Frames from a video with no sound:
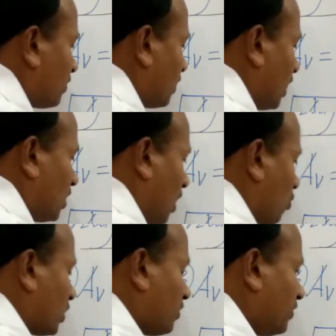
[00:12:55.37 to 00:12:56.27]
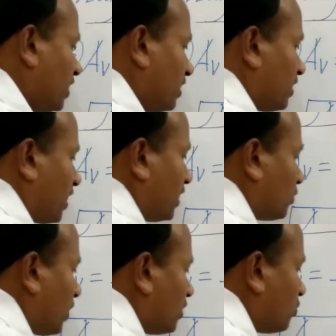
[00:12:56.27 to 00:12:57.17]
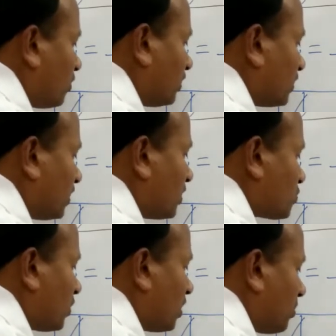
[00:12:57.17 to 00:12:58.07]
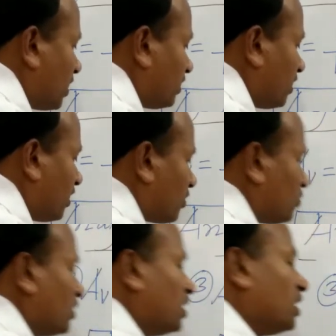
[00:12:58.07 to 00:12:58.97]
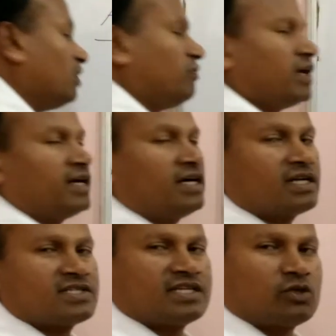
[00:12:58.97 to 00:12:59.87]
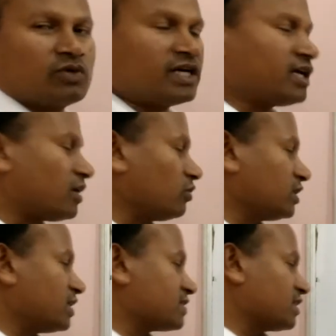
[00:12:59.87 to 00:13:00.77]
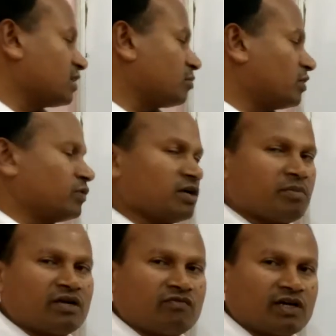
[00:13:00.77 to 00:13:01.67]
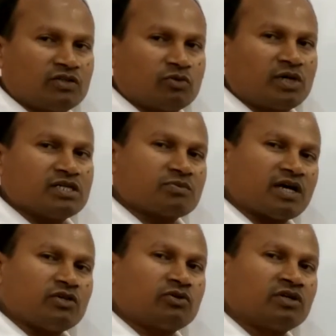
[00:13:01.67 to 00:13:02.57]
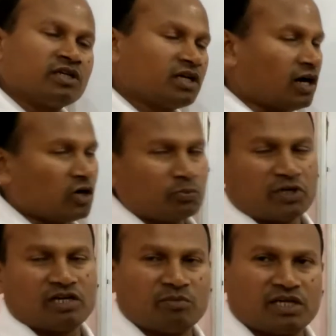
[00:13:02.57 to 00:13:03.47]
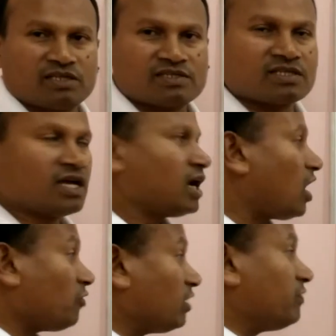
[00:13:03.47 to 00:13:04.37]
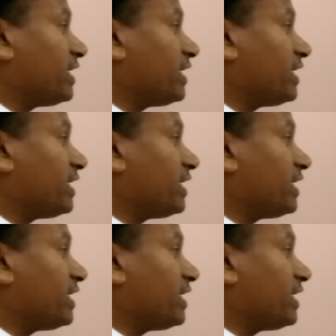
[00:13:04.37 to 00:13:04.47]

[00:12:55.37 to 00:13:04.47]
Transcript: And how can we write YO? That is 1 upon Rho. If you are interested to get Rho, that is nothing but 1 upon YO. What is YO? Output admittance. How will we